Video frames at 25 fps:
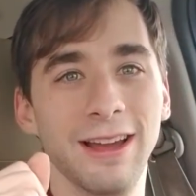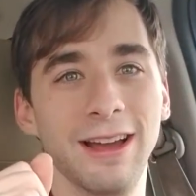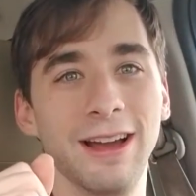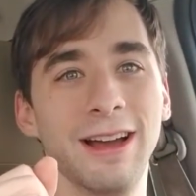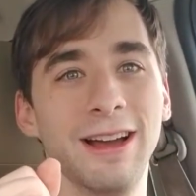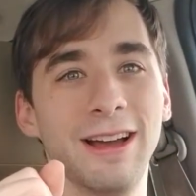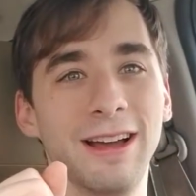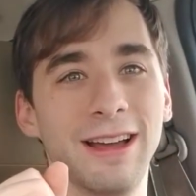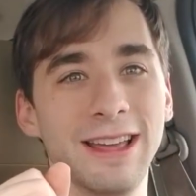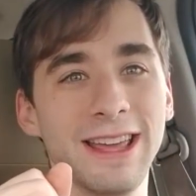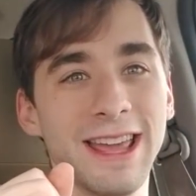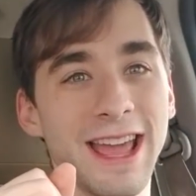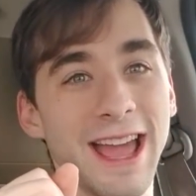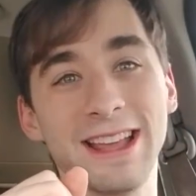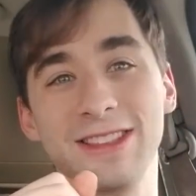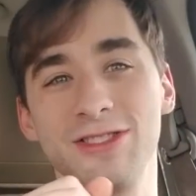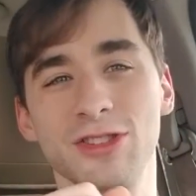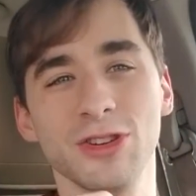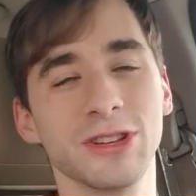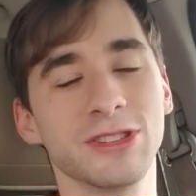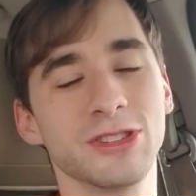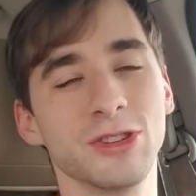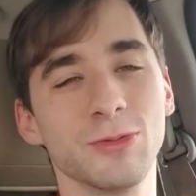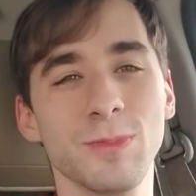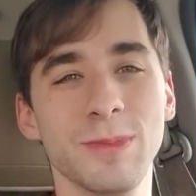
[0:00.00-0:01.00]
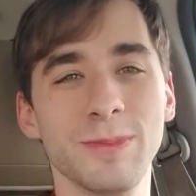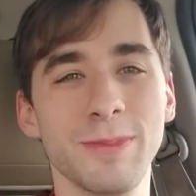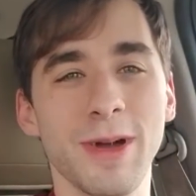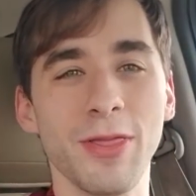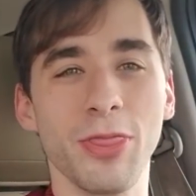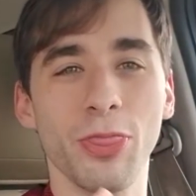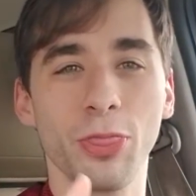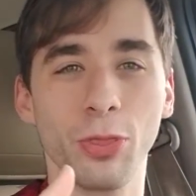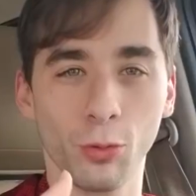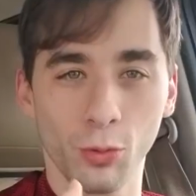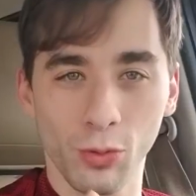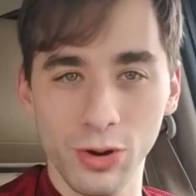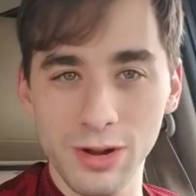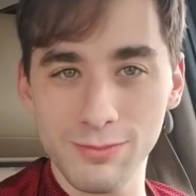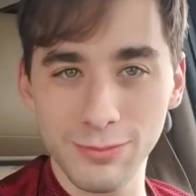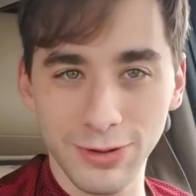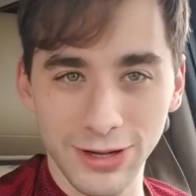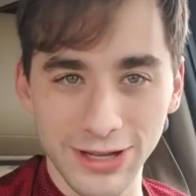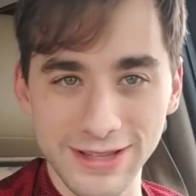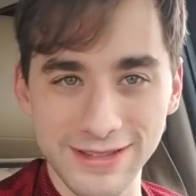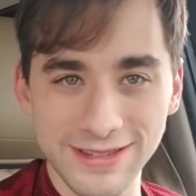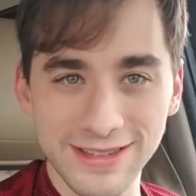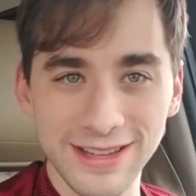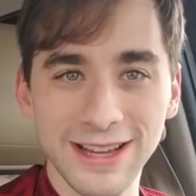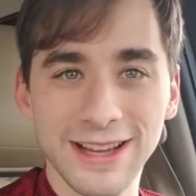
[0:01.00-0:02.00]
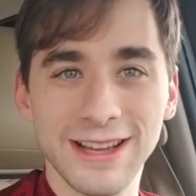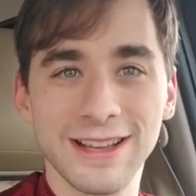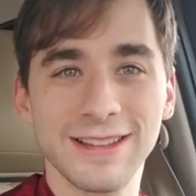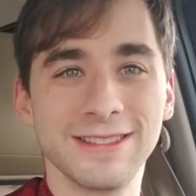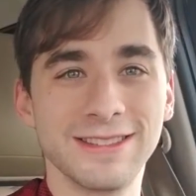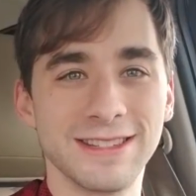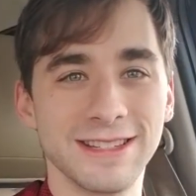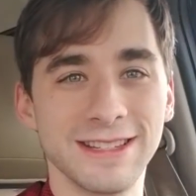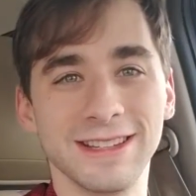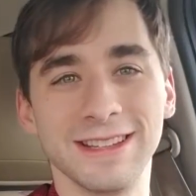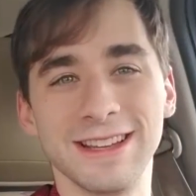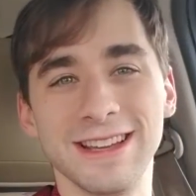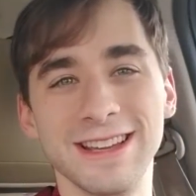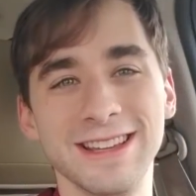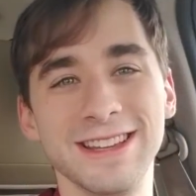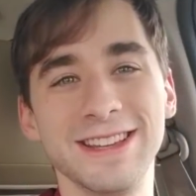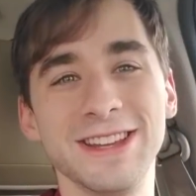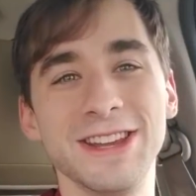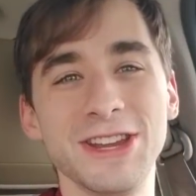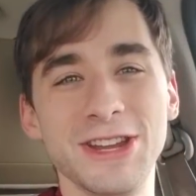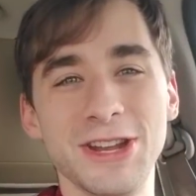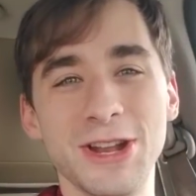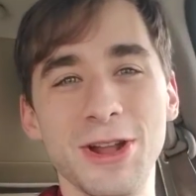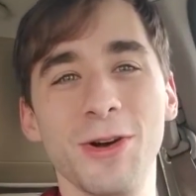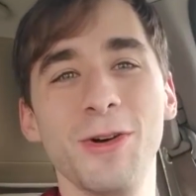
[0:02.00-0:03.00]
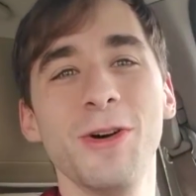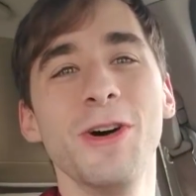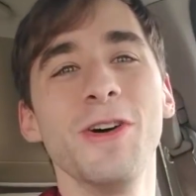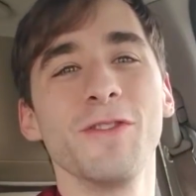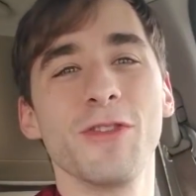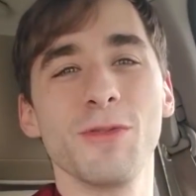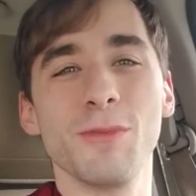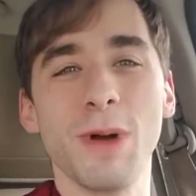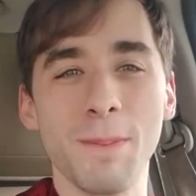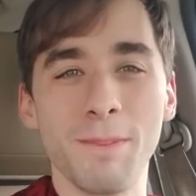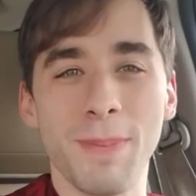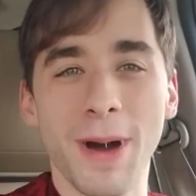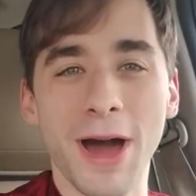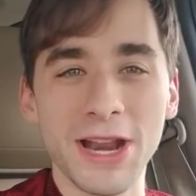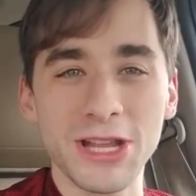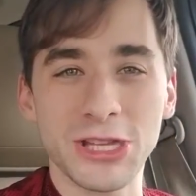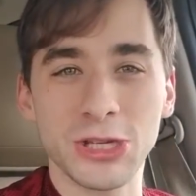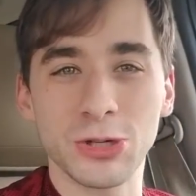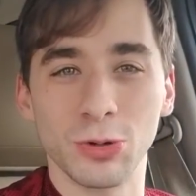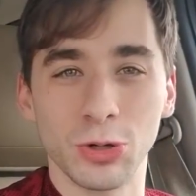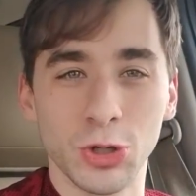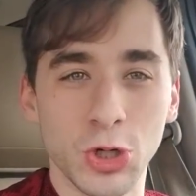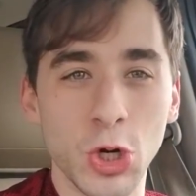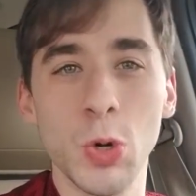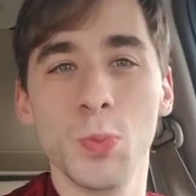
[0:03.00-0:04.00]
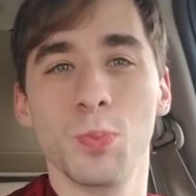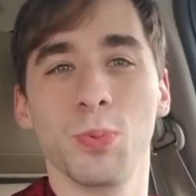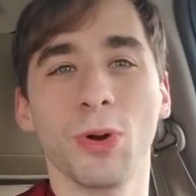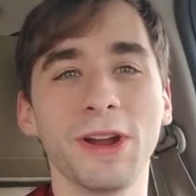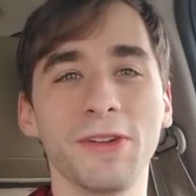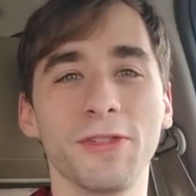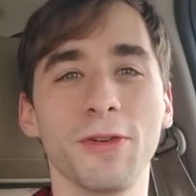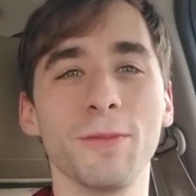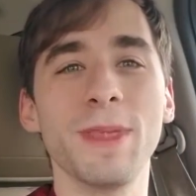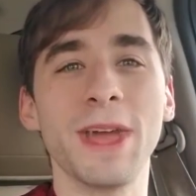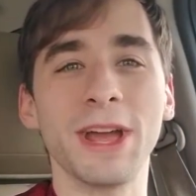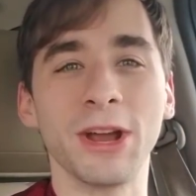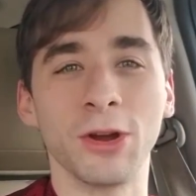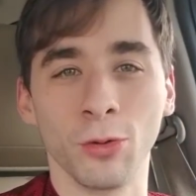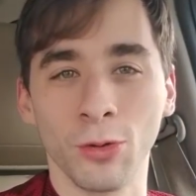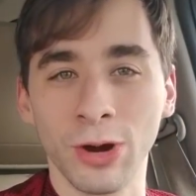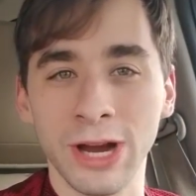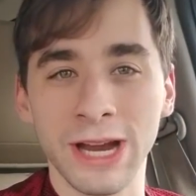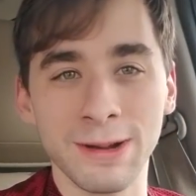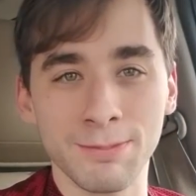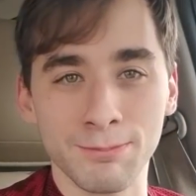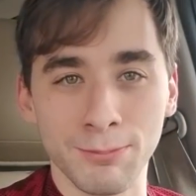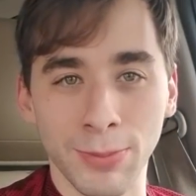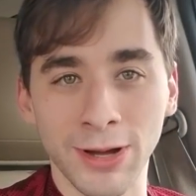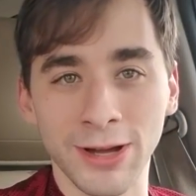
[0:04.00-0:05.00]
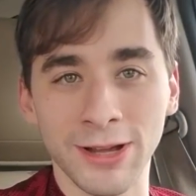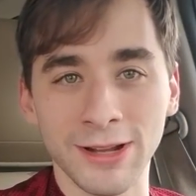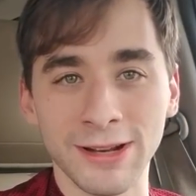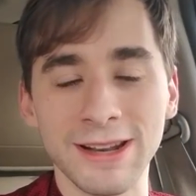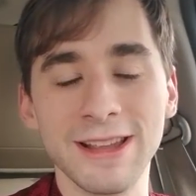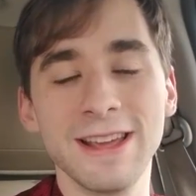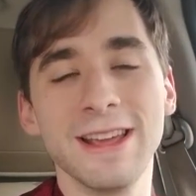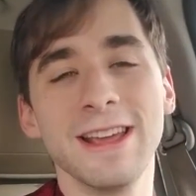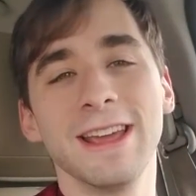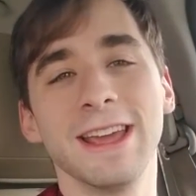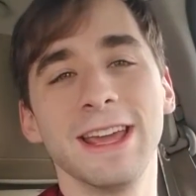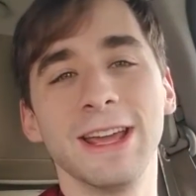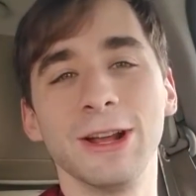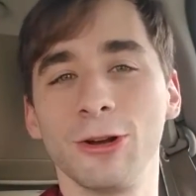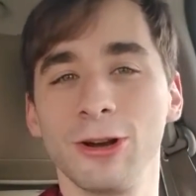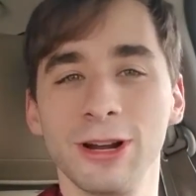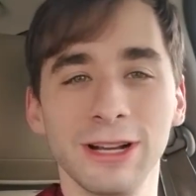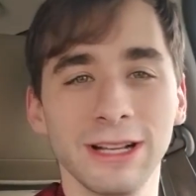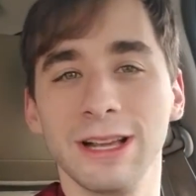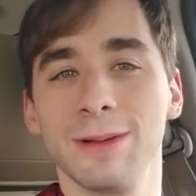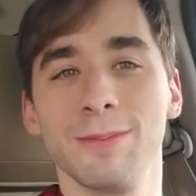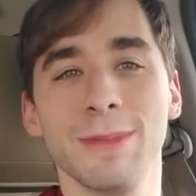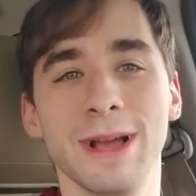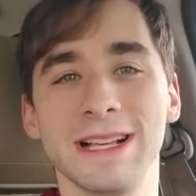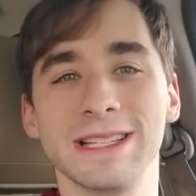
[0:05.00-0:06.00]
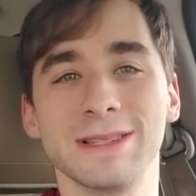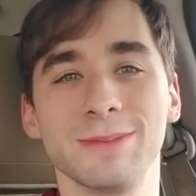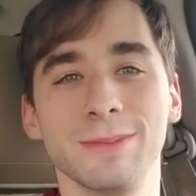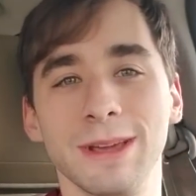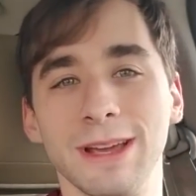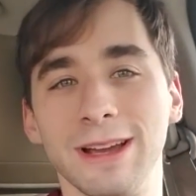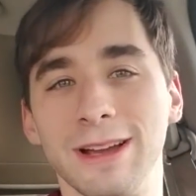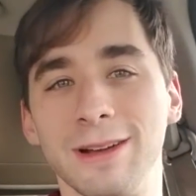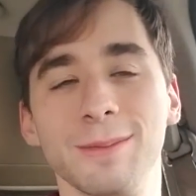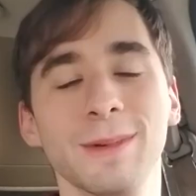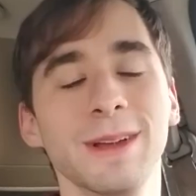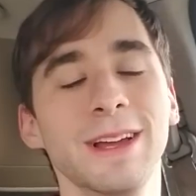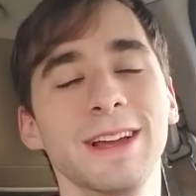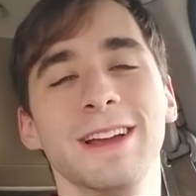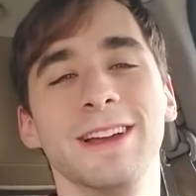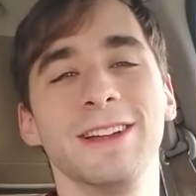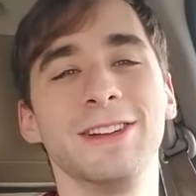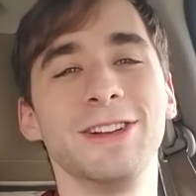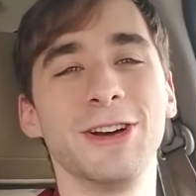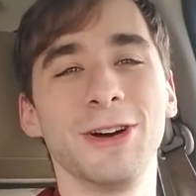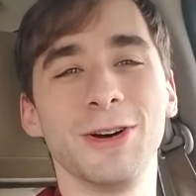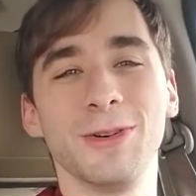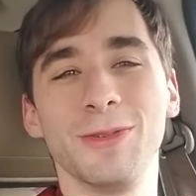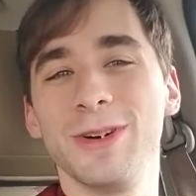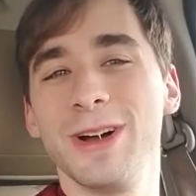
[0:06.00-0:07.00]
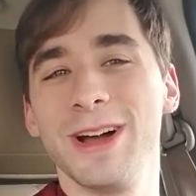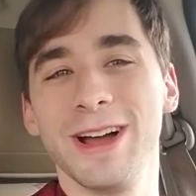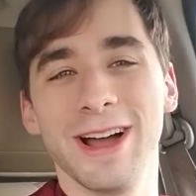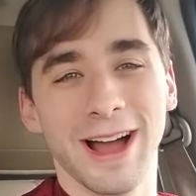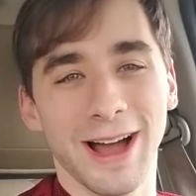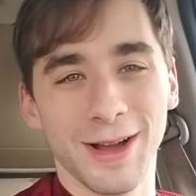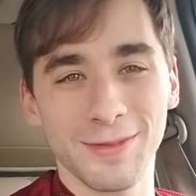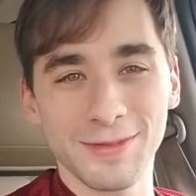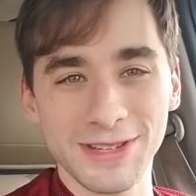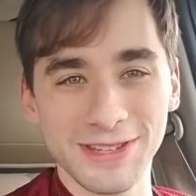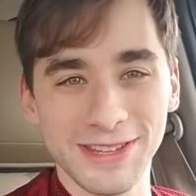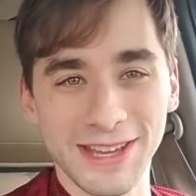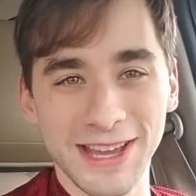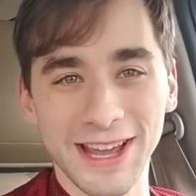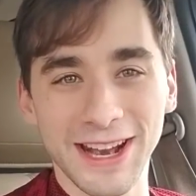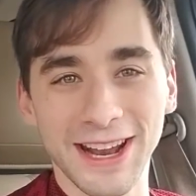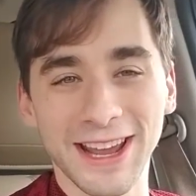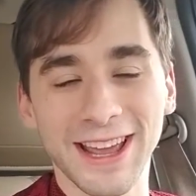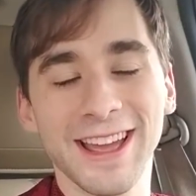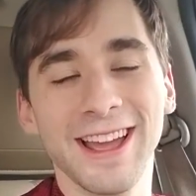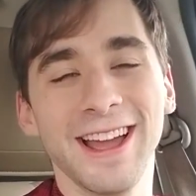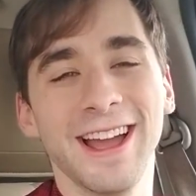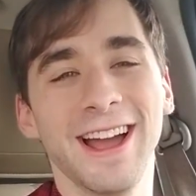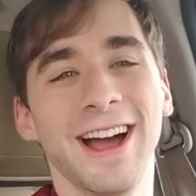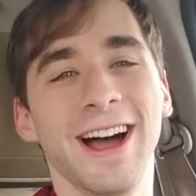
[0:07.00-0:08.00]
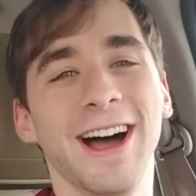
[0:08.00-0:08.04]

It took me about 3 months to, you know, for my body to recuperate from that green bun. It really messed me up. No, I'm just kidding.